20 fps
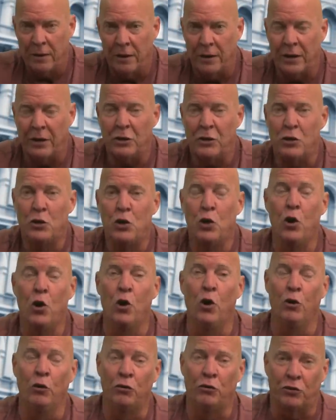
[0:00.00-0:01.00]
And
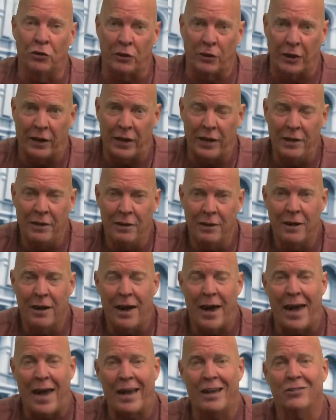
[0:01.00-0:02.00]
usually
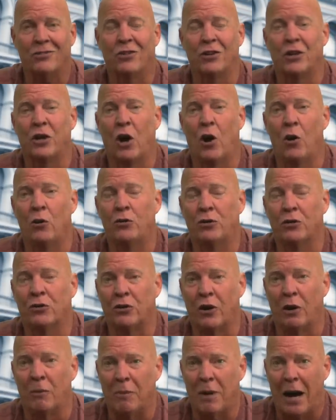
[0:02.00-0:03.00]
has to go to
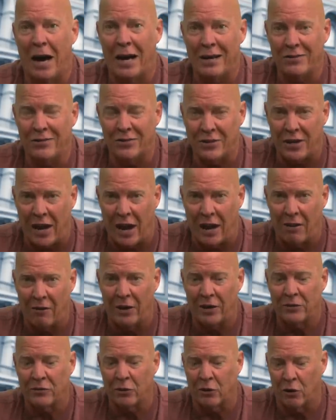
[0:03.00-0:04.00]
somebody's
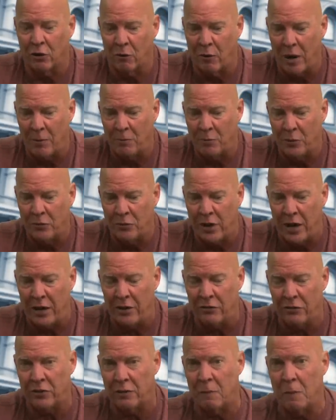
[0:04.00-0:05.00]
character or
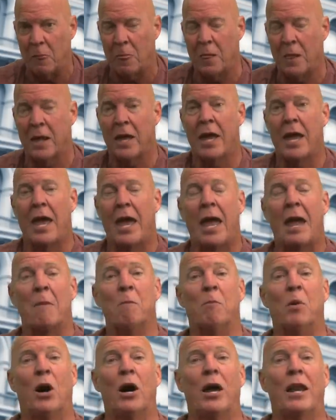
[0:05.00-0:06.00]
reputation.
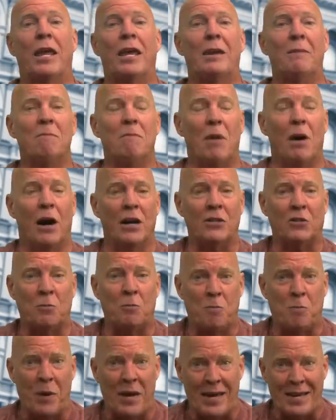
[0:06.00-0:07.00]
But it
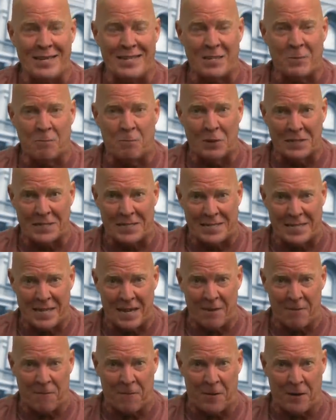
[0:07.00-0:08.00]
must be
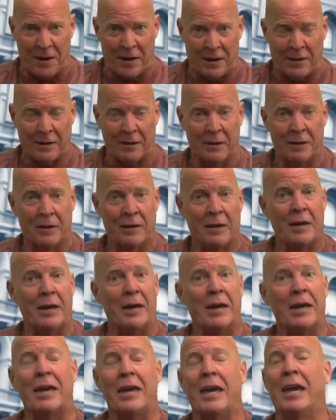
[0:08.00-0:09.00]
specific.
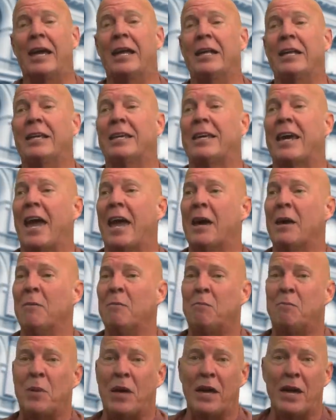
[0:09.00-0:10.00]
It
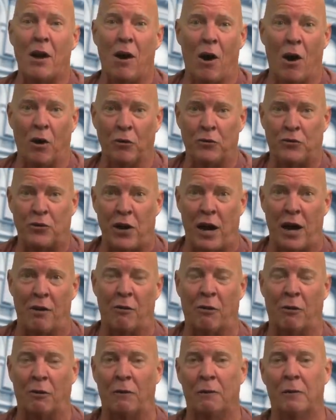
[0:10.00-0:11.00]
can't be all
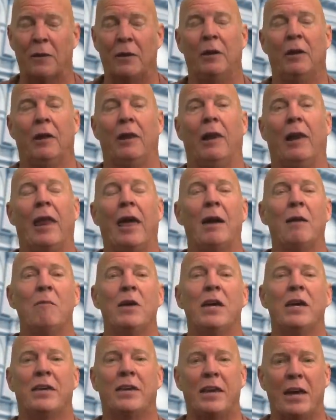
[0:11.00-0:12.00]
general. Let
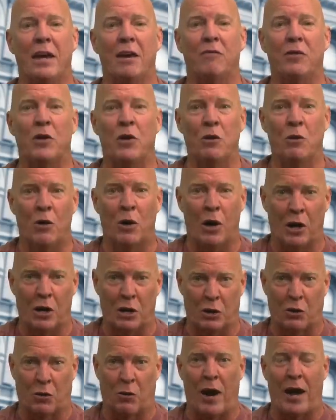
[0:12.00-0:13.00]
me give you a
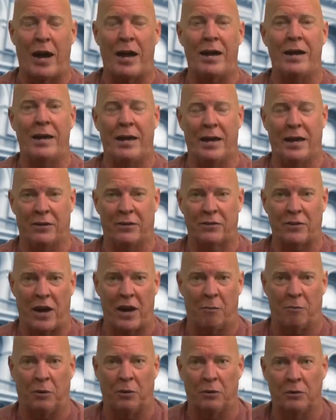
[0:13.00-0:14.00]
great
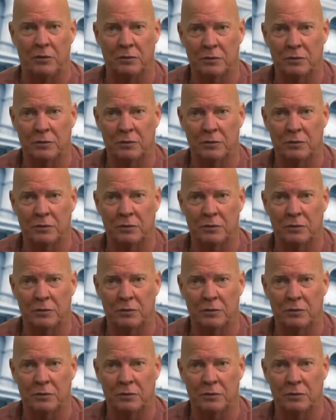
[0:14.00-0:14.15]
example.